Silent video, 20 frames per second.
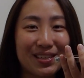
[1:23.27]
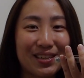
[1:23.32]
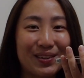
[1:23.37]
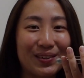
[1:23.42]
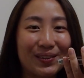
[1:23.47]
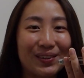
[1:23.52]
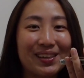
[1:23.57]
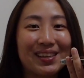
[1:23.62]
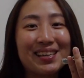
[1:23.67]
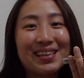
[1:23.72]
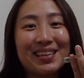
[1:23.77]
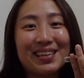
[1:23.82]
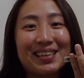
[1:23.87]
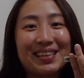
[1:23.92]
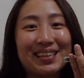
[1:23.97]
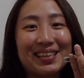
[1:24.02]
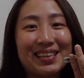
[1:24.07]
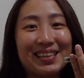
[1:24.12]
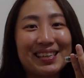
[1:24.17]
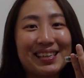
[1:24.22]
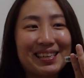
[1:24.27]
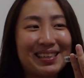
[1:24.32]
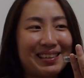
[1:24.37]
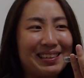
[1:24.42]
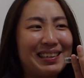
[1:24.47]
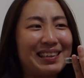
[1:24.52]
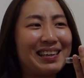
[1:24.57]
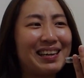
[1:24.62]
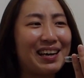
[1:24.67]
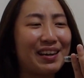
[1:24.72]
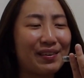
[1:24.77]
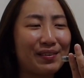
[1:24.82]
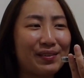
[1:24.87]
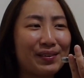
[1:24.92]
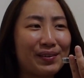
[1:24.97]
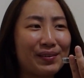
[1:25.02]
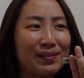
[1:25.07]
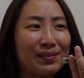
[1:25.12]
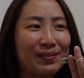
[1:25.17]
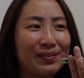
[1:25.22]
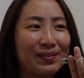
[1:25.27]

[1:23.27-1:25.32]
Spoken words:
I don't know.